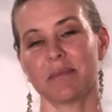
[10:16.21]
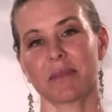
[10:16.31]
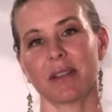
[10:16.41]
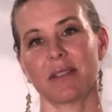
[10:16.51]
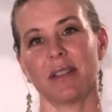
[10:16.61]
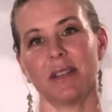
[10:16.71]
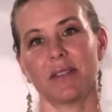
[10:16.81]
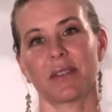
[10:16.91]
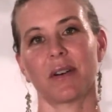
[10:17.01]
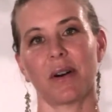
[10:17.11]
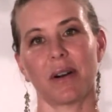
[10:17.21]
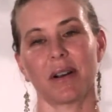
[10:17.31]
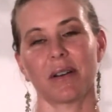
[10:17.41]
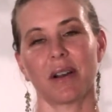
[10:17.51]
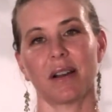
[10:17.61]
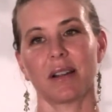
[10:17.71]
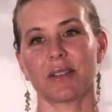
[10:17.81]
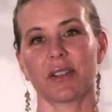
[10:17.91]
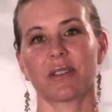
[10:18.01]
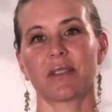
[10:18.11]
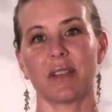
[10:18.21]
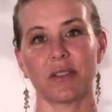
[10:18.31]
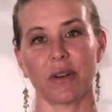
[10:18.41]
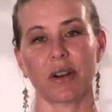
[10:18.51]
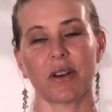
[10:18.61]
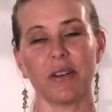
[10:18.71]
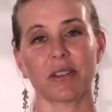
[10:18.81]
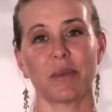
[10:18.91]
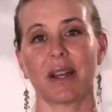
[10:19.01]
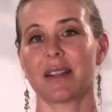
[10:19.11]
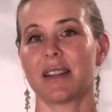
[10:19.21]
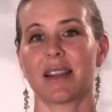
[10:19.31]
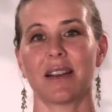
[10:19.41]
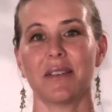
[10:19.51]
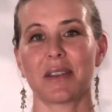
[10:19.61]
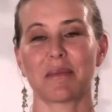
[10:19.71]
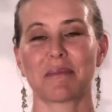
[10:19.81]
because these are our girls and we got to take care of them.